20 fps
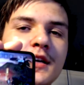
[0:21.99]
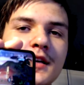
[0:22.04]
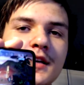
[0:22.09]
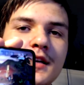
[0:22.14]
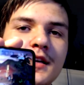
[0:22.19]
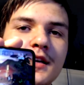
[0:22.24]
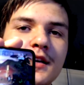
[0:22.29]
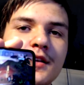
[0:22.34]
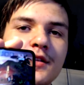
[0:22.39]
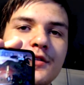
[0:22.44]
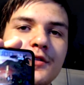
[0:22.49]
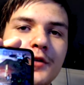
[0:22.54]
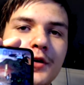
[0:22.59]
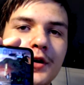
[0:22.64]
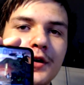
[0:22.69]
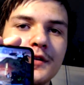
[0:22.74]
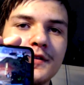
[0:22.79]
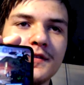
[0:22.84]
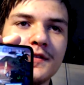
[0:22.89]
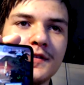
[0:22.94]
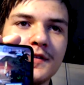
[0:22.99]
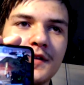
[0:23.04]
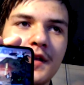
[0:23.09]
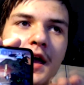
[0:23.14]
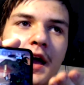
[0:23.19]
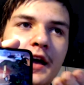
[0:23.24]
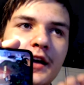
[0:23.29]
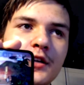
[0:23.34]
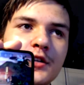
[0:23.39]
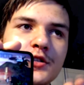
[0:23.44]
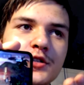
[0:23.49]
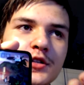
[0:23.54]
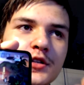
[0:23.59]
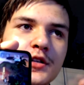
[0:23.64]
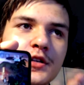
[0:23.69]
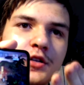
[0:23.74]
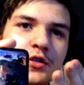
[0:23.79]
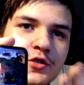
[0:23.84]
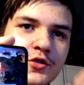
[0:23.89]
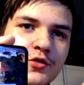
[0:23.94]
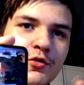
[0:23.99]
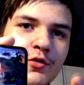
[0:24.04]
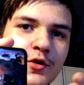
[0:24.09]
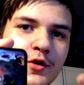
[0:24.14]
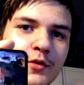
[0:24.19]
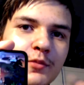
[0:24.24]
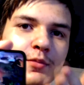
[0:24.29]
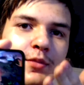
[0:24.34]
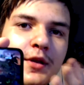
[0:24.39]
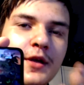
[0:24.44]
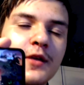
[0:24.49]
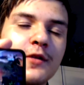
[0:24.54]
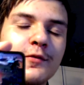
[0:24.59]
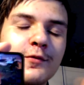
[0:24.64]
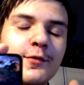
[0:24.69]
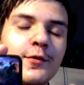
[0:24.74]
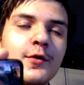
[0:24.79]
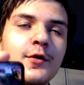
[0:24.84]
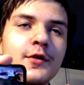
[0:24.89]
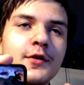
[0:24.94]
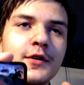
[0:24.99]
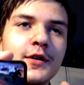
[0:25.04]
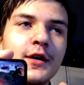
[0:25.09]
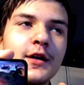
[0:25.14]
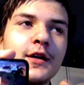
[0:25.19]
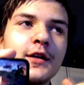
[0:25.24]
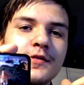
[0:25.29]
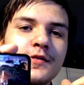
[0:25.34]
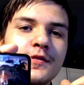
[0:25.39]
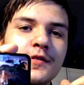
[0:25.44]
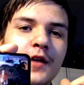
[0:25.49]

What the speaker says: and not actually enjoying playing Fortnite.